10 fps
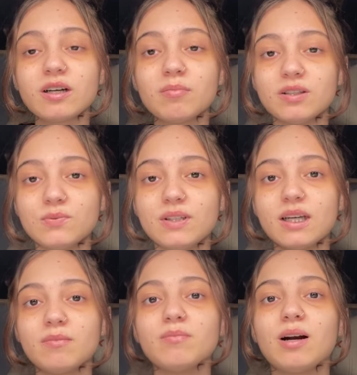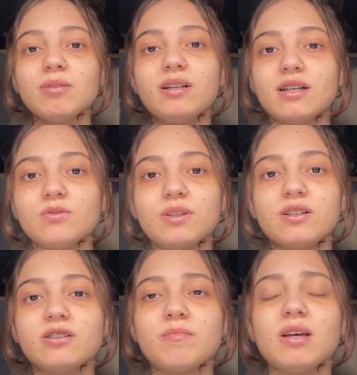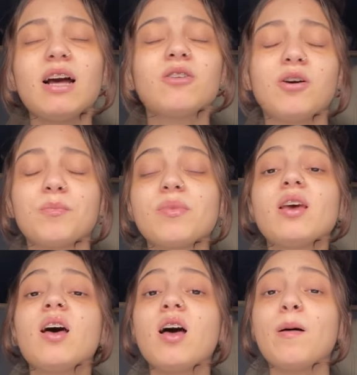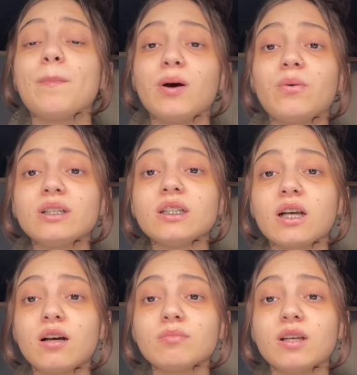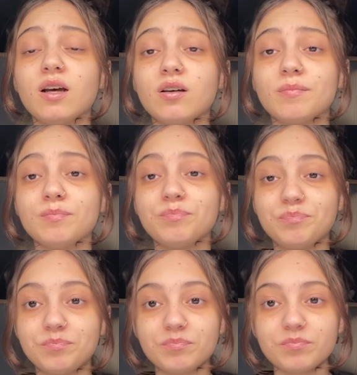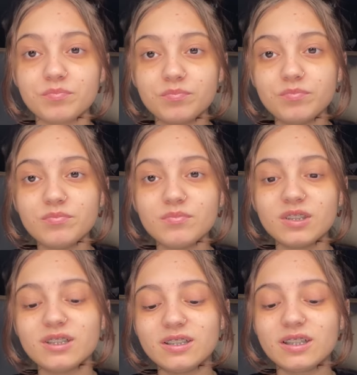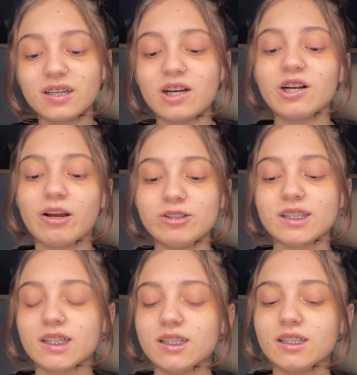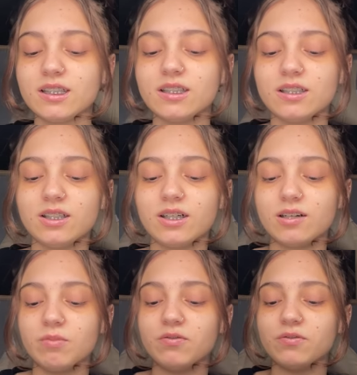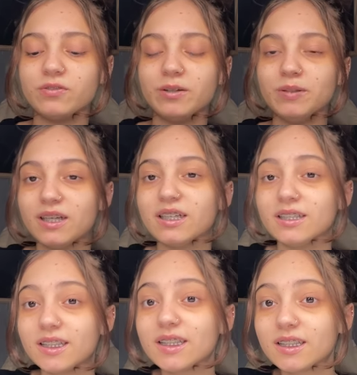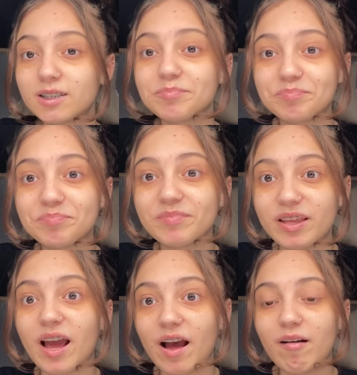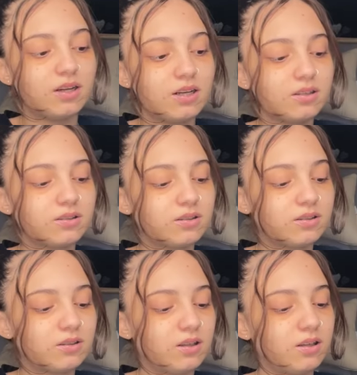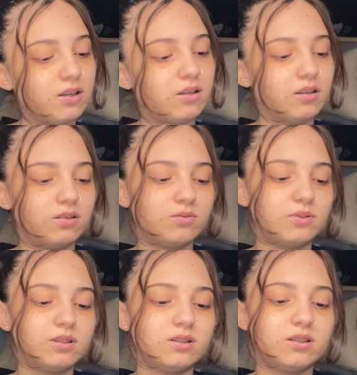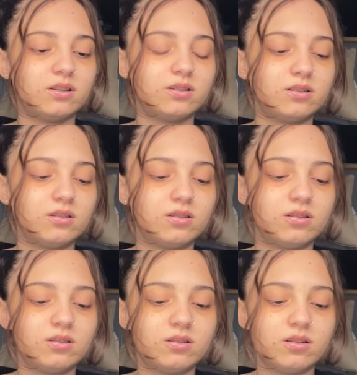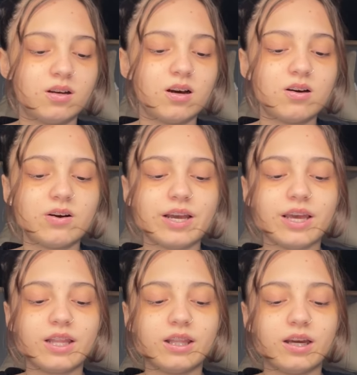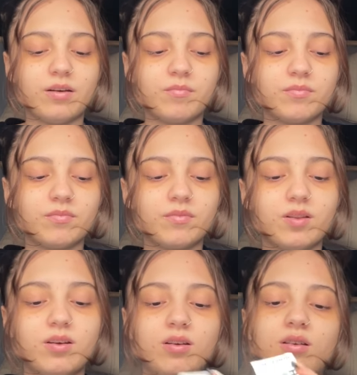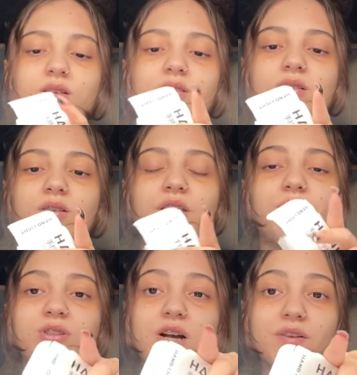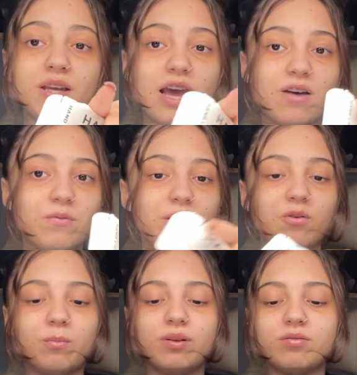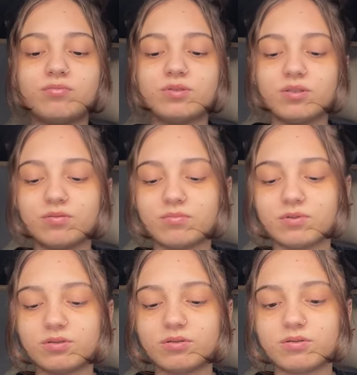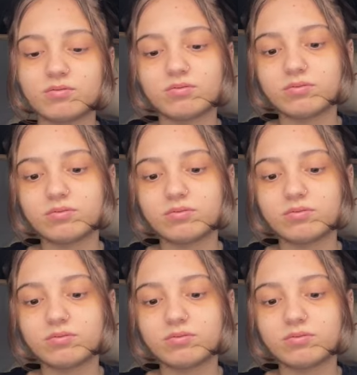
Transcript: come this weekend probably next weekend or something i don't know but when she comes um she's gonna get her nails done and they're gonna be for free because yeah next thing is what is this oh hand light okay it was already halfway open so let's just